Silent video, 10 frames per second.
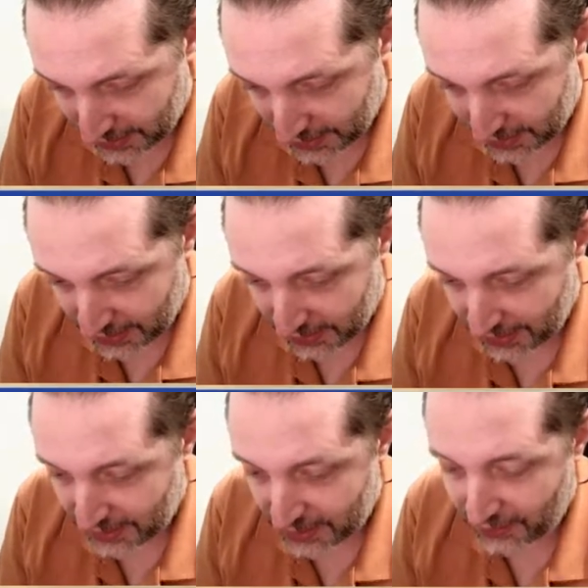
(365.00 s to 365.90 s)
Then we have
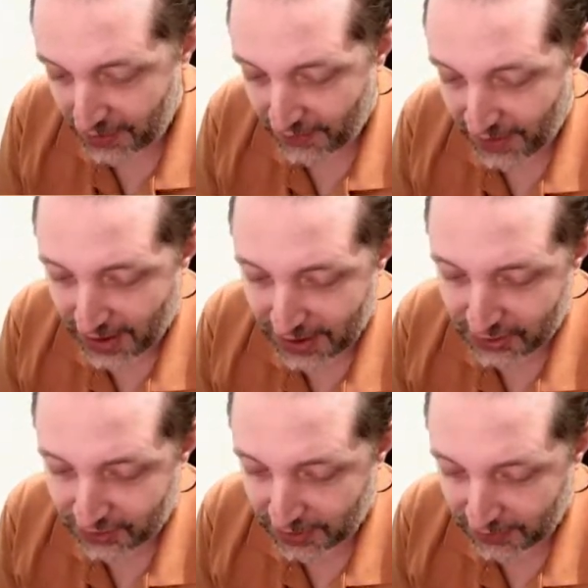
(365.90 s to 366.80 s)
Ice Quake for
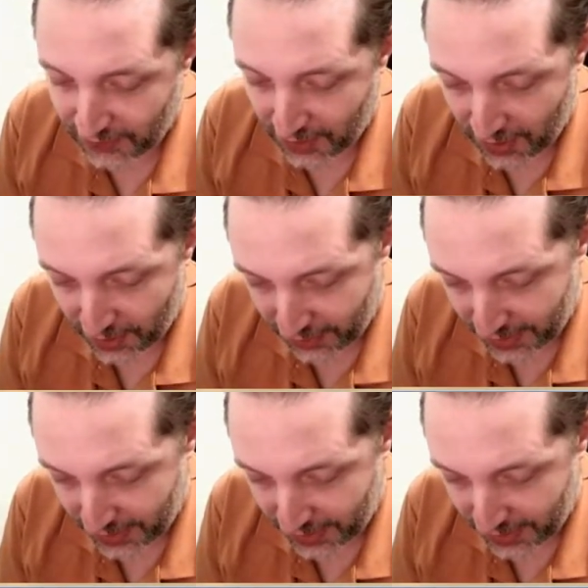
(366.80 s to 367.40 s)
all rare.